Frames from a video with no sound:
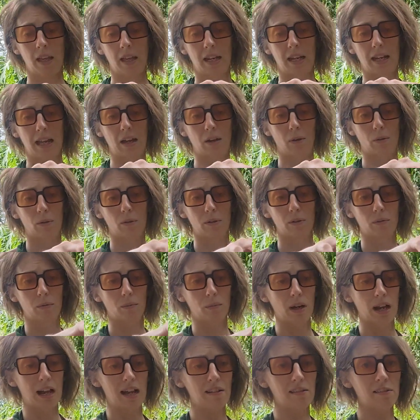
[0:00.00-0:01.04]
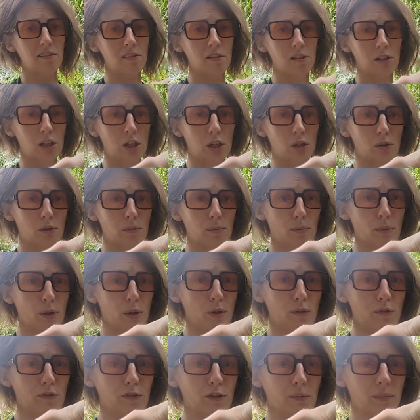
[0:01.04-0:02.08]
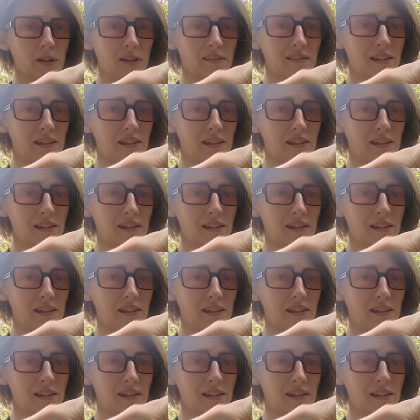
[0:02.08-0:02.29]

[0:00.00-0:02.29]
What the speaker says: Now, as you move from the